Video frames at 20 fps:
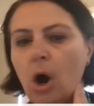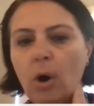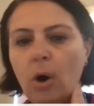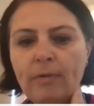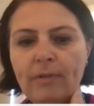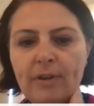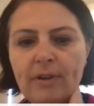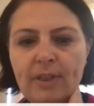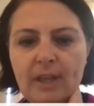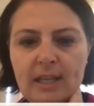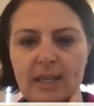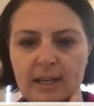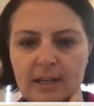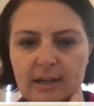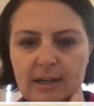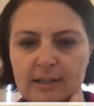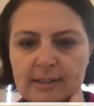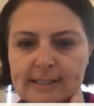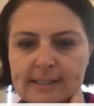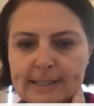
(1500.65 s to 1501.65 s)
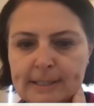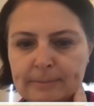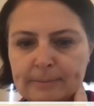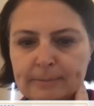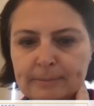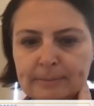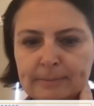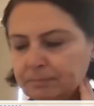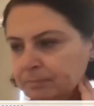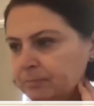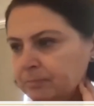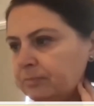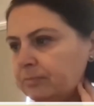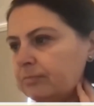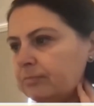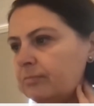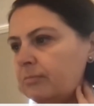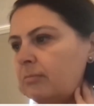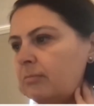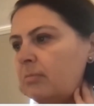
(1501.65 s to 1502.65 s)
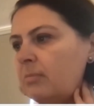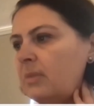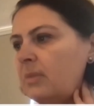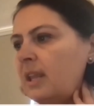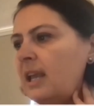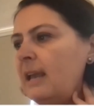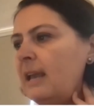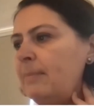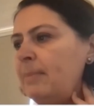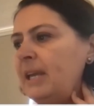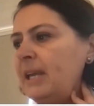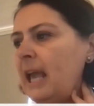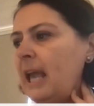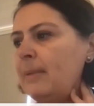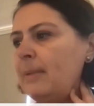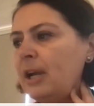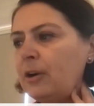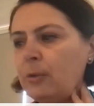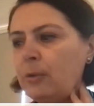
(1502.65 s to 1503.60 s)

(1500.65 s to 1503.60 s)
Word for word: Over the years, it became